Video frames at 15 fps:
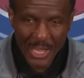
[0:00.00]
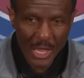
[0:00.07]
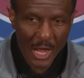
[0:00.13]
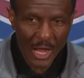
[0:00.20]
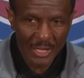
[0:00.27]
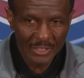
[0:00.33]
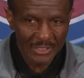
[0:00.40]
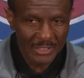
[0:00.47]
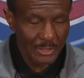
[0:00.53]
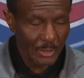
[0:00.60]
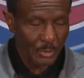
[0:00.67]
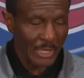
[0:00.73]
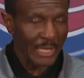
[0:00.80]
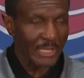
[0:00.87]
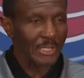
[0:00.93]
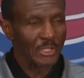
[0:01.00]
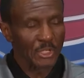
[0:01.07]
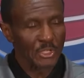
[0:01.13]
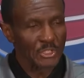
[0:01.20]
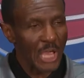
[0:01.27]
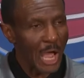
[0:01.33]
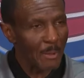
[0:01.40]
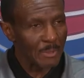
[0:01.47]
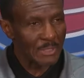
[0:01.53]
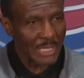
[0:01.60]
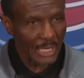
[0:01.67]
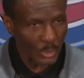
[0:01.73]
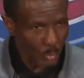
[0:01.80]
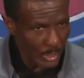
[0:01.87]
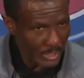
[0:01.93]
They did a good job of
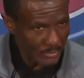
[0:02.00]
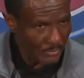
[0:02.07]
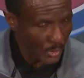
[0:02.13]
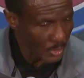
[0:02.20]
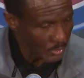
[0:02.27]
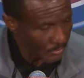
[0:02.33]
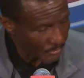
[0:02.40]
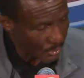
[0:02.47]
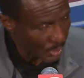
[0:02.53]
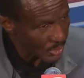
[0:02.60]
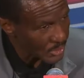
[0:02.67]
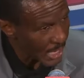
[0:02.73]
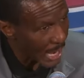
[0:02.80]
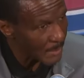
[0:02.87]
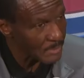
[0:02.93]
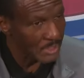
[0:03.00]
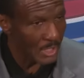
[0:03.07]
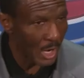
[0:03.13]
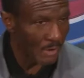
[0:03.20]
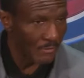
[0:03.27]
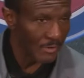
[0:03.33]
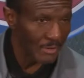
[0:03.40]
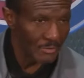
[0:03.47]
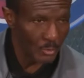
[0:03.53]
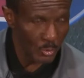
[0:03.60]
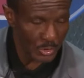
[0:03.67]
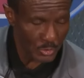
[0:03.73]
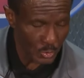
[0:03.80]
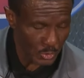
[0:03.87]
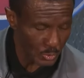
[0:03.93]
taking away the first option off of it,
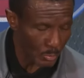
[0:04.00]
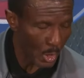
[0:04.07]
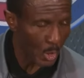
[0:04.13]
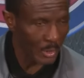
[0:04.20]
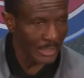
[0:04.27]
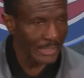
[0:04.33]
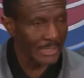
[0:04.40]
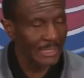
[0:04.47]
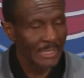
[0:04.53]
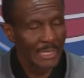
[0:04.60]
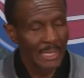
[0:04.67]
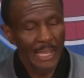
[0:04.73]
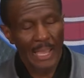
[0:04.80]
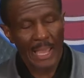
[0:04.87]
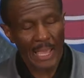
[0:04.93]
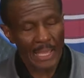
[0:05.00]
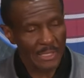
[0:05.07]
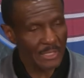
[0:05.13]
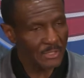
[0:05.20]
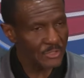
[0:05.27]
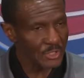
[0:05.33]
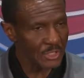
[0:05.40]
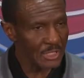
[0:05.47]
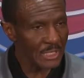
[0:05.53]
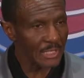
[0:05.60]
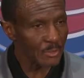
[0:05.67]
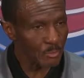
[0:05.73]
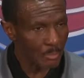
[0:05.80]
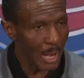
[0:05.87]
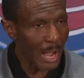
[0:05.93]
which was Bogey. And then Sadiq
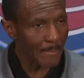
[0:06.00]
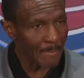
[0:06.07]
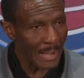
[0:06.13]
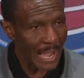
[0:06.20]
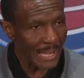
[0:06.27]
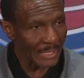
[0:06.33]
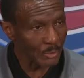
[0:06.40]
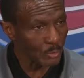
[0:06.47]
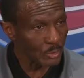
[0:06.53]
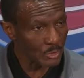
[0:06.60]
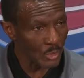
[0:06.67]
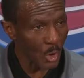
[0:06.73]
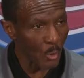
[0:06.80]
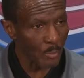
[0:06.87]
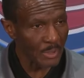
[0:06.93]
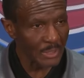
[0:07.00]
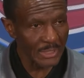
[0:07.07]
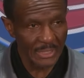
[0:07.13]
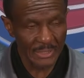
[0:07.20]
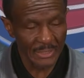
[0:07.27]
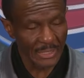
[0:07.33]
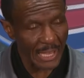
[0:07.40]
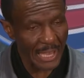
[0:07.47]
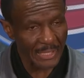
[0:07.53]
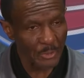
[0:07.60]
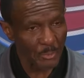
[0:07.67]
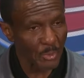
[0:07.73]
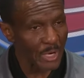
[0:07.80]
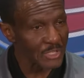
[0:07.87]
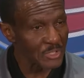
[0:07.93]
popped back and was open and had the
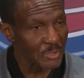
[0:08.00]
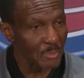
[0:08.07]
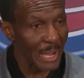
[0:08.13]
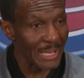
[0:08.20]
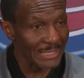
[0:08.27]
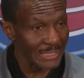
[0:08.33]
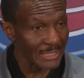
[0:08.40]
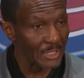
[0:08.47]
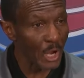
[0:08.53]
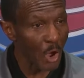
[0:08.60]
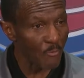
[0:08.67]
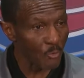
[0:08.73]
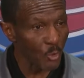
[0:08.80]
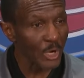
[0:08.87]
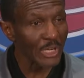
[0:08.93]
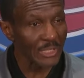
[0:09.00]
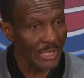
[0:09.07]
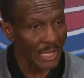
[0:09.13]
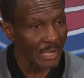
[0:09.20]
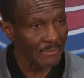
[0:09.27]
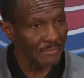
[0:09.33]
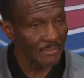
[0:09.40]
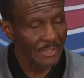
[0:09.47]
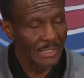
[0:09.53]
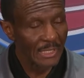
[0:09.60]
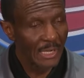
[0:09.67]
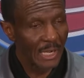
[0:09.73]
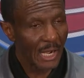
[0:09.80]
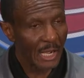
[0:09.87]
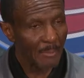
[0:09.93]
presence of mind to get it off quick enough.
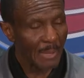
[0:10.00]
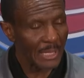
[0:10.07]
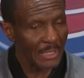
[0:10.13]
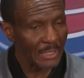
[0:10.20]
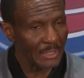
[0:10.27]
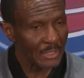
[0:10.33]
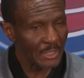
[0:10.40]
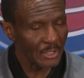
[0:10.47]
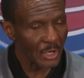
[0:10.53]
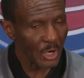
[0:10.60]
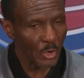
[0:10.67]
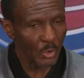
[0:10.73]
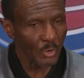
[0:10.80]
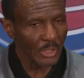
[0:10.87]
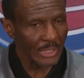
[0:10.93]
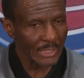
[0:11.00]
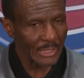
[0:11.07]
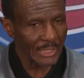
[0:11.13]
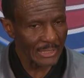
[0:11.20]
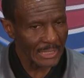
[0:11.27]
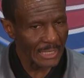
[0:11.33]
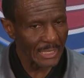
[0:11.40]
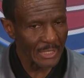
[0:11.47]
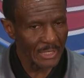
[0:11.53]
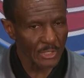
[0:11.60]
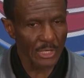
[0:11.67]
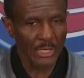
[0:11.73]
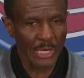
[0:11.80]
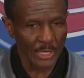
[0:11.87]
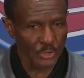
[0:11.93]
I made it, you know, again,
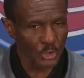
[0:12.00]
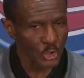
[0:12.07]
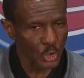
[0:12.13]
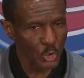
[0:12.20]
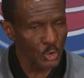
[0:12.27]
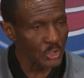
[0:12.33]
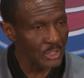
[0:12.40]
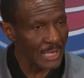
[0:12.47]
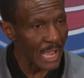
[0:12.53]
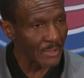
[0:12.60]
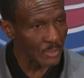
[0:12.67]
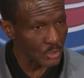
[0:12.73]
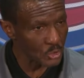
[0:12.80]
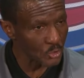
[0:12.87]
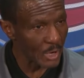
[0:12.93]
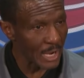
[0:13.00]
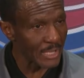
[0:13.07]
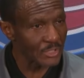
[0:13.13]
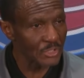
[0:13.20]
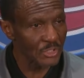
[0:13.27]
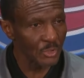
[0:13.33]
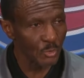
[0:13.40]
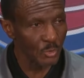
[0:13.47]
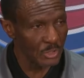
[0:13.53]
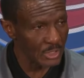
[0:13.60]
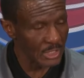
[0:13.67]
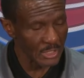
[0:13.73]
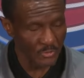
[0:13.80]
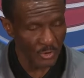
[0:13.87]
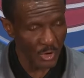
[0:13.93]
execution down the stretch
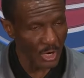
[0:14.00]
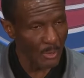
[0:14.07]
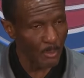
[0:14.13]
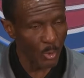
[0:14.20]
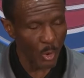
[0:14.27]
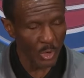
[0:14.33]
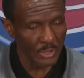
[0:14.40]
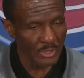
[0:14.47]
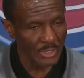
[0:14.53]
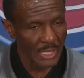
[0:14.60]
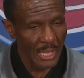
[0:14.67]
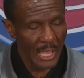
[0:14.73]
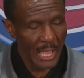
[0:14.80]
is very important.